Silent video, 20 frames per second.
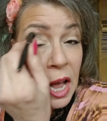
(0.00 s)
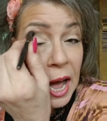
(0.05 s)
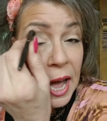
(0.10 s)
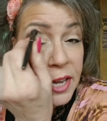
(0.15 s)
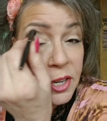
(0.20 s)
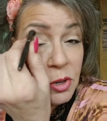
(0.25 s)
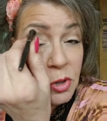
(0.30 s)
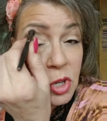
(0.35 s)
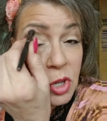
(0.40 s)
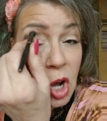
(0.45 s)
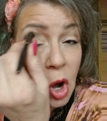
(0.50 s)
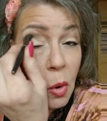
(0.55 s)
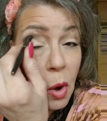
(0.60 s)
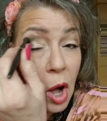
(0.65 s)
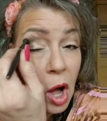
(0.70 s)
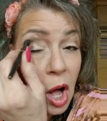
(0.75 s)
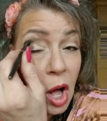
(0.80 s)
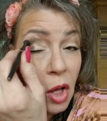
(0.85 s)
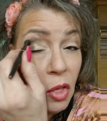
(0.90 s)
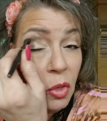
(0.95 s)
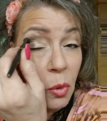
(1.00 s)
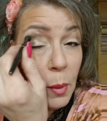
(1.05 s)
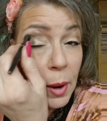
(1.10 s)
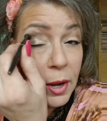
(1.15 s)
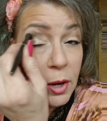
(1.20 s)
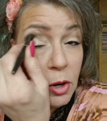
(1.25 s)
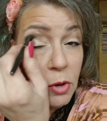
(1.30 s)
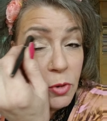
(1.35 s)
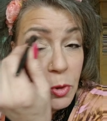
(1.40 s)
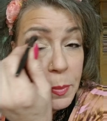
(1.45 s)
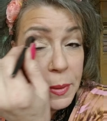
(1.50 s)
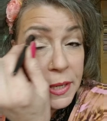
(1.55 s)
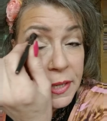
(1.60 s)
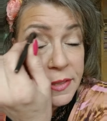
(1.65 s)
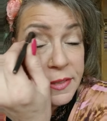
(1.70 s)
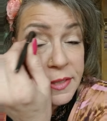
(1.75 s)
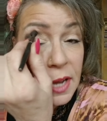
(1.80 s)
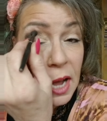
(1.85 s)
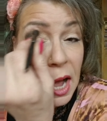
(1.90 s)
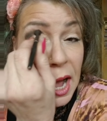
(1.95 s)
I don't go all the way over
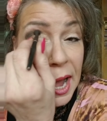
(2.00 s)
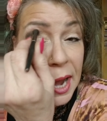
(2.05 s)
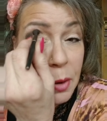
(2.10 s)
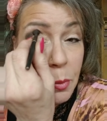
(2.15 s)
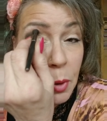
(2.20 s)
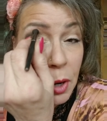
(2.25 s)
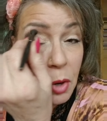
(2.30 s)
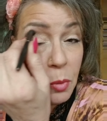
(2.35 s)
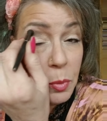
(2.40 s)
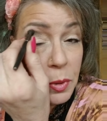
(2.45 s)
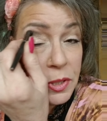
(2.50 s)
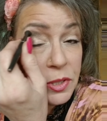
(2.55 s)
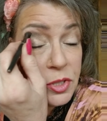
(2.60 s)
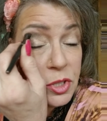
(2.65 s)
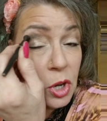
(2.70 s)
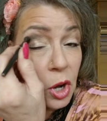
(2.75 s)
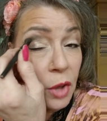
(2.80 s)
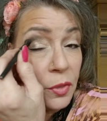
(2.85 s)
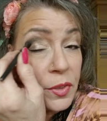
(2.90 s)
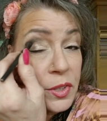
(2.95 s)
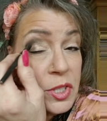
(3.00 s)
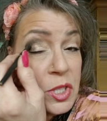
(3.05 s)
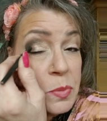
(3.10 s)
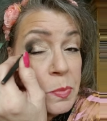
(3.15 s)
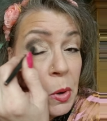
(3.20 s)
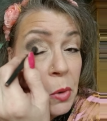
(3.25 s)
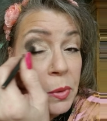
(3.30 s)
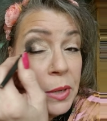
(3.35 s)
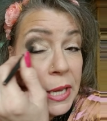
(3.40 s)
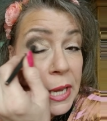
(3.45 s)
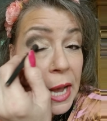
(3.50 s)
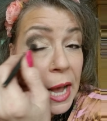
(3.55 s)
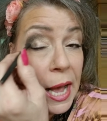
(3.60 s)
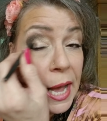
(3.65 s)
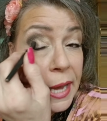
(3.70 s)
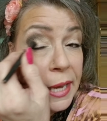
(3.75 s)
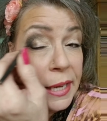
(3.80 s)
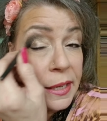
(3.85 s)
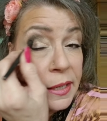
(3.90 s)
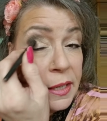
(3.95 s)
because I wear what is called the smoky
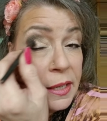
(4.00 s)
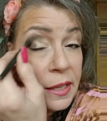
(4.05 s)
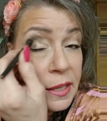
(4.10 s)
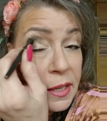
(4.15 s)
eye.